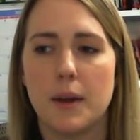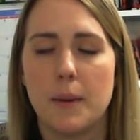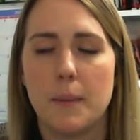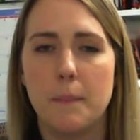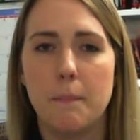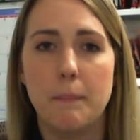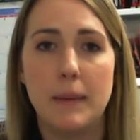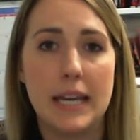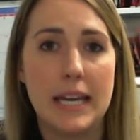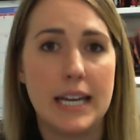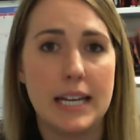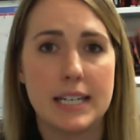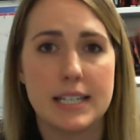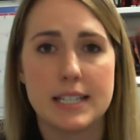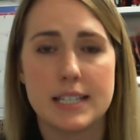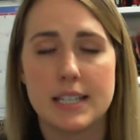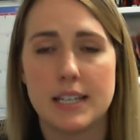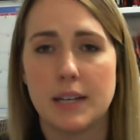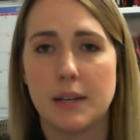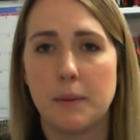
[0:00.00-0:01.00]

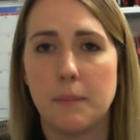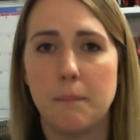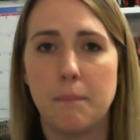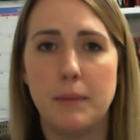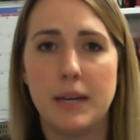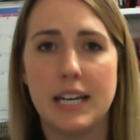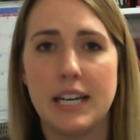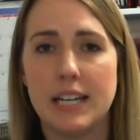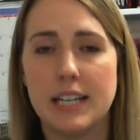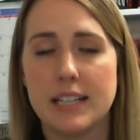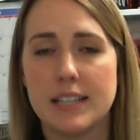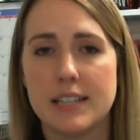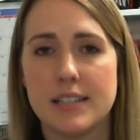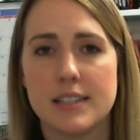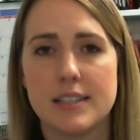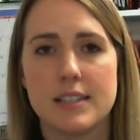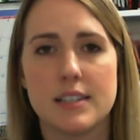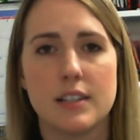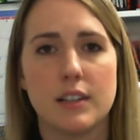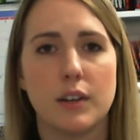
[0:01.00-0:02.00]
meat,
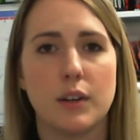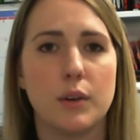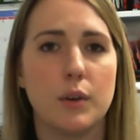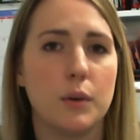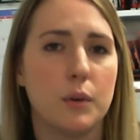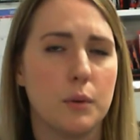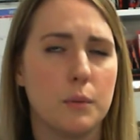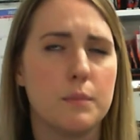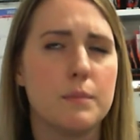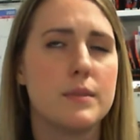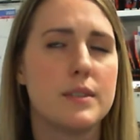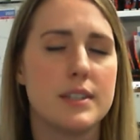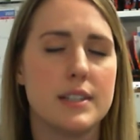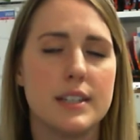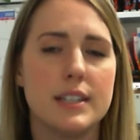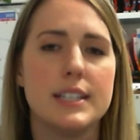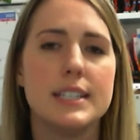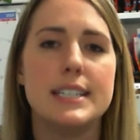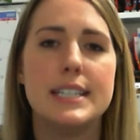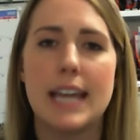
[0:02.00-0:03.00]
beans, legumes,
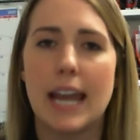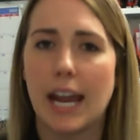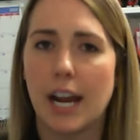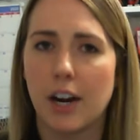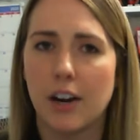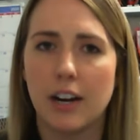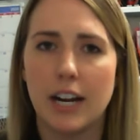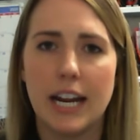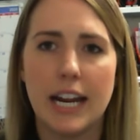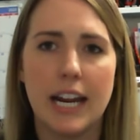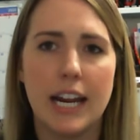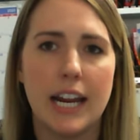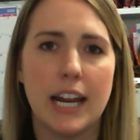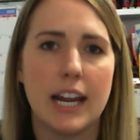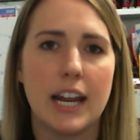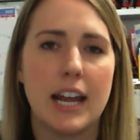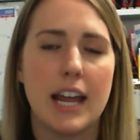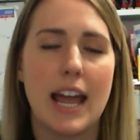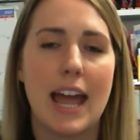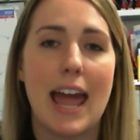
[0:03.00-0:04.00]
dairy,
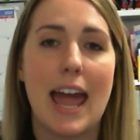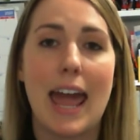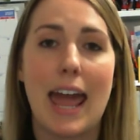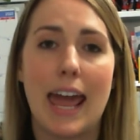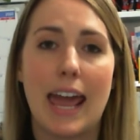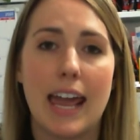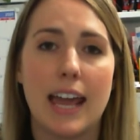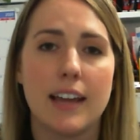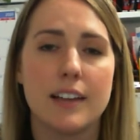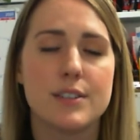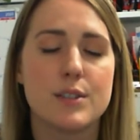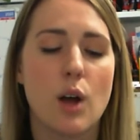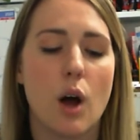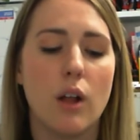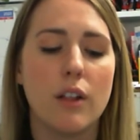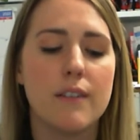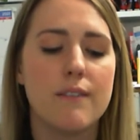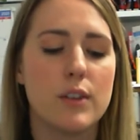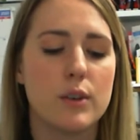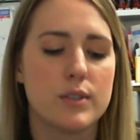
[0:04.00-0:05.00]
eggs,
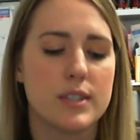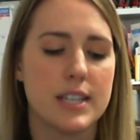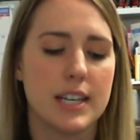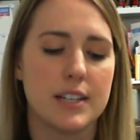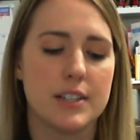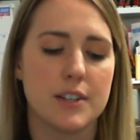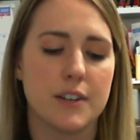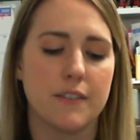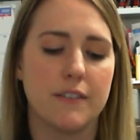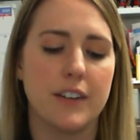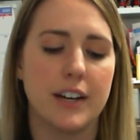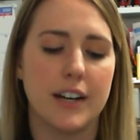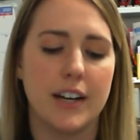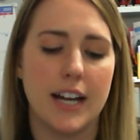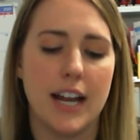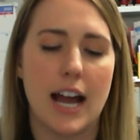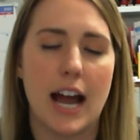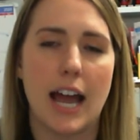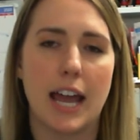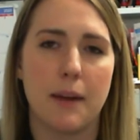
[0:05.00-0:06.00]
all of those things are very
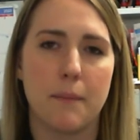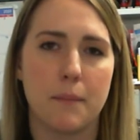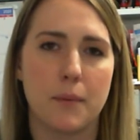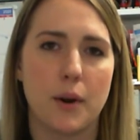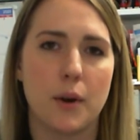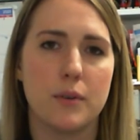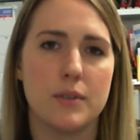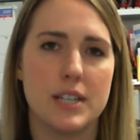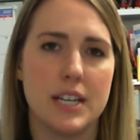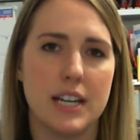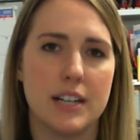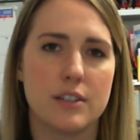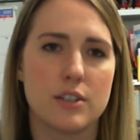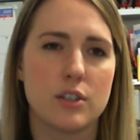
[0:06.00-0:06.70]
high in protein.